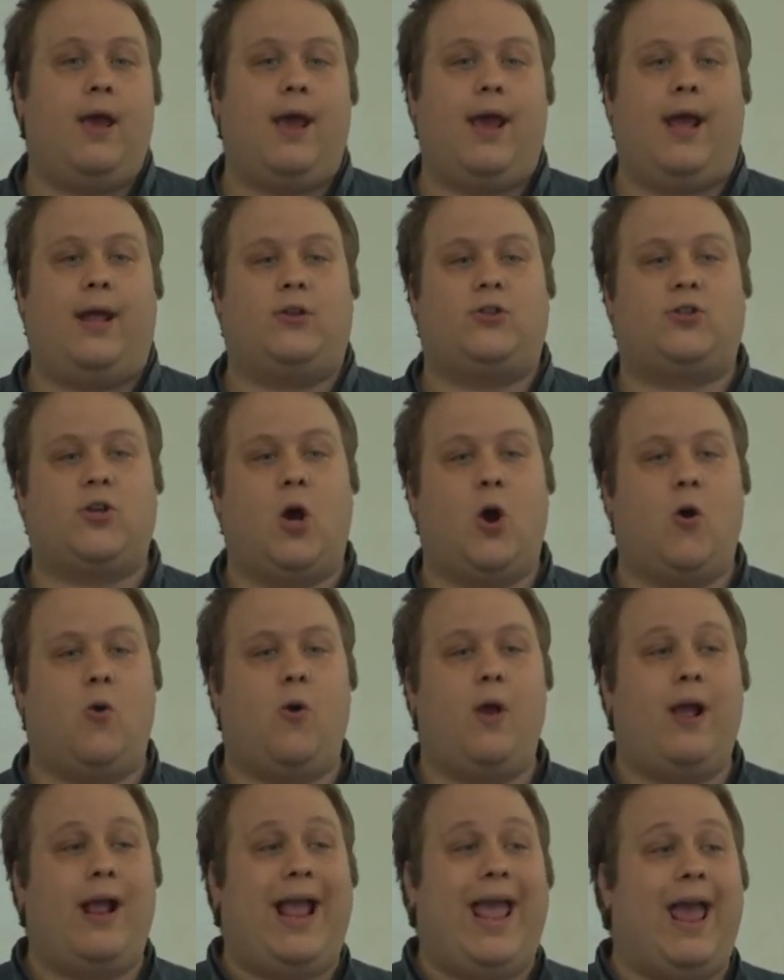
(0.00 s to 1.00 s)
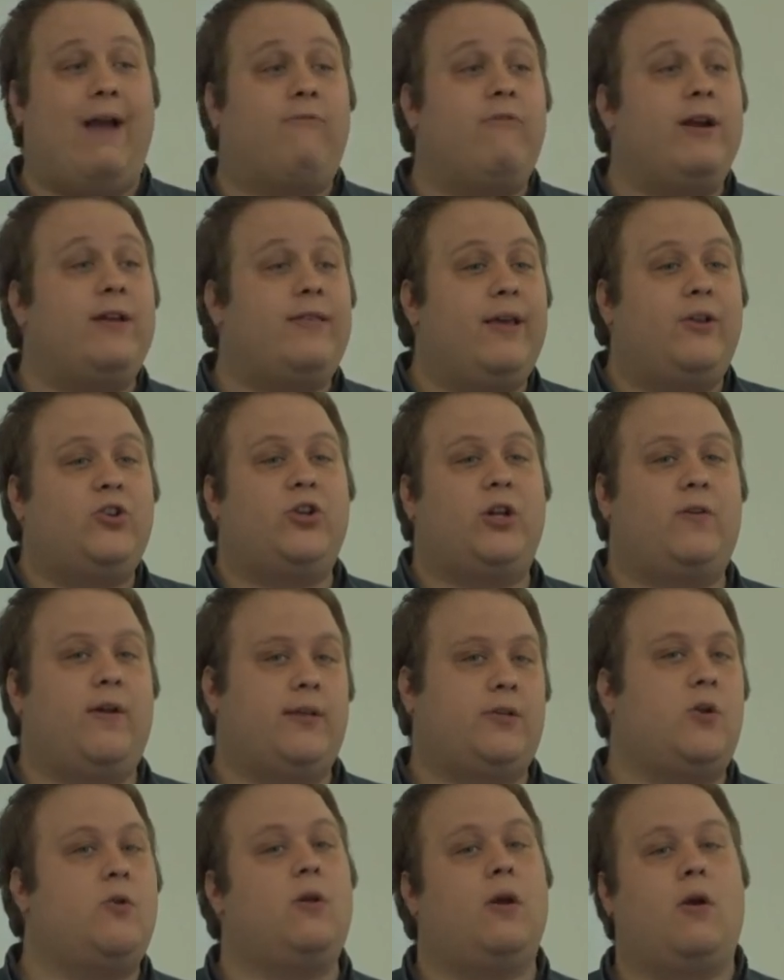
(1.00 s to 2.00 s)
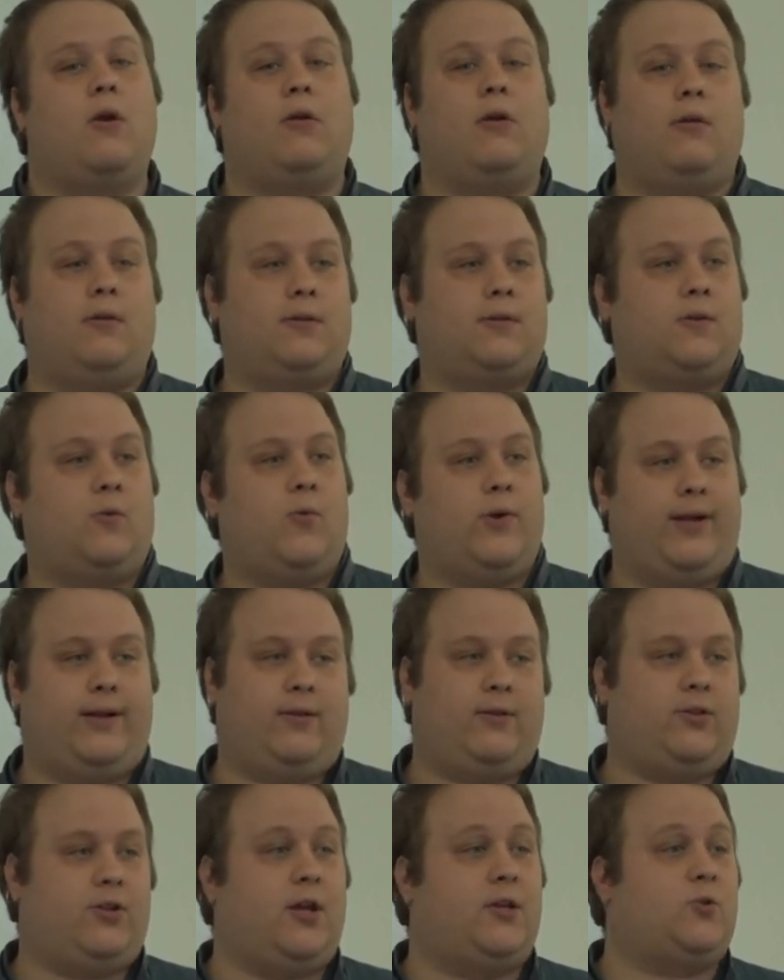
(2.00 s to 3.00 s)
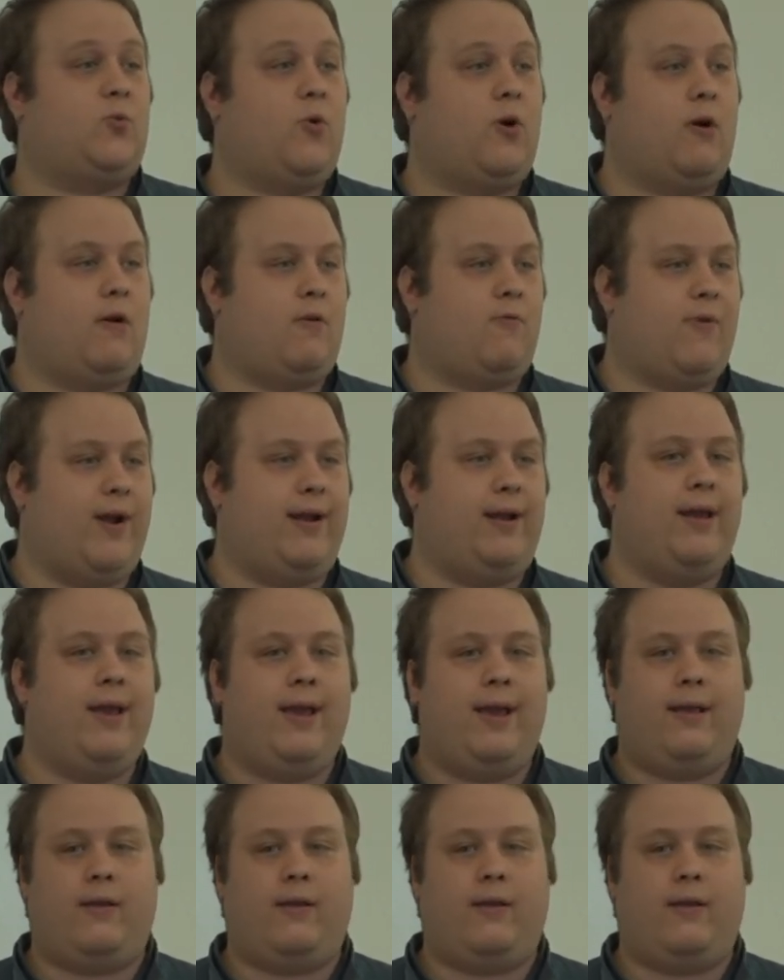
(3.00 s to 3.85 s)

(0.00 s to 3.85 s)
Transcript: And so everything generates CUDA kernels when it does work, right?